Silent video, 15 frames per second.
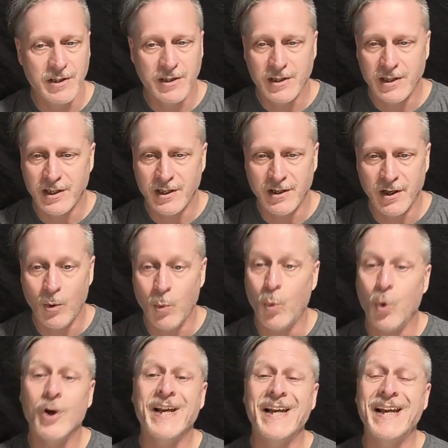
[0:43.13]
a
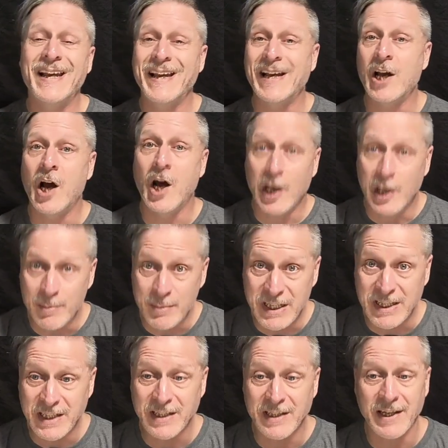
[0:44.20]
working economy,